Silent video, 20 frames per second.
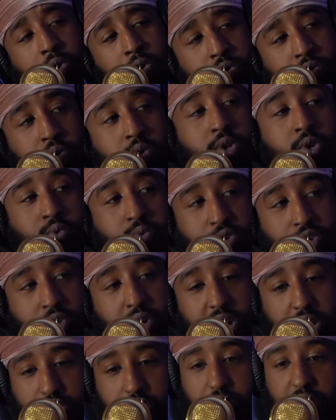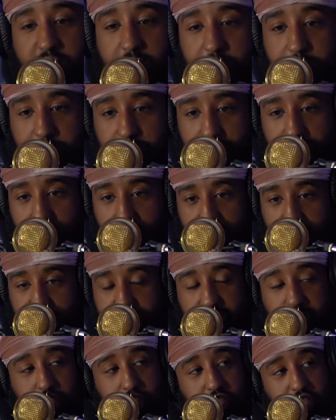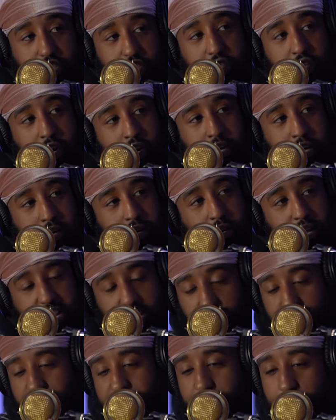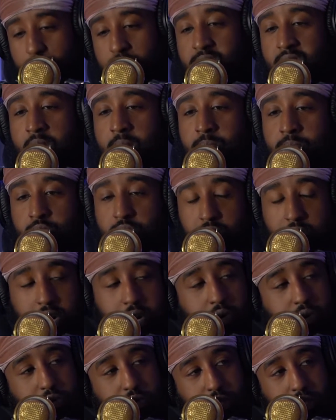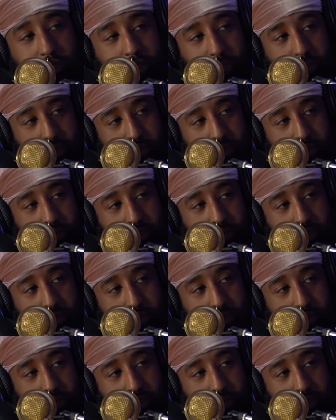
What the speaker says: old were you when you officially started? Like your first episode, how old were you?